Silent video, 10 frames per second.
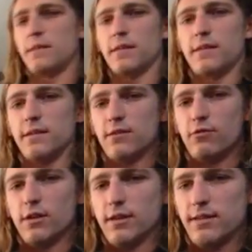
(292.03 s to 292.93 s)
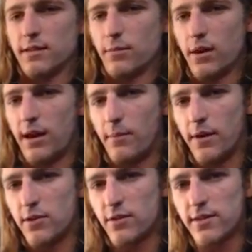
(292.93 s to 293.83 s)
this is a really simple amp.
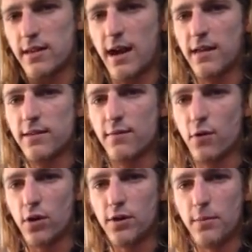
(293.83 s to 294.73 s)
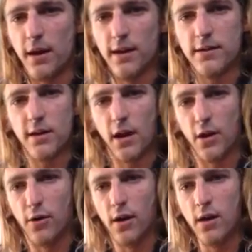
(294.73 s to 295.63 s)
It just has volume and
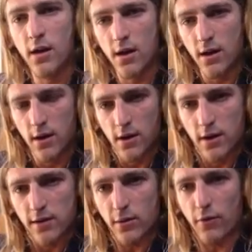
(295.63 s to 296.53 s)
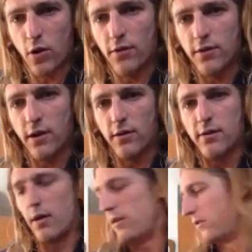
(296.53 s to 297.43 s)
tone. So I've got the tone
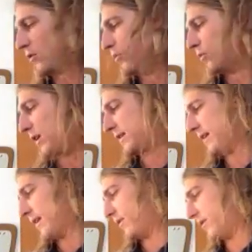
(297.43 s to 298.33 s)
turned all the way down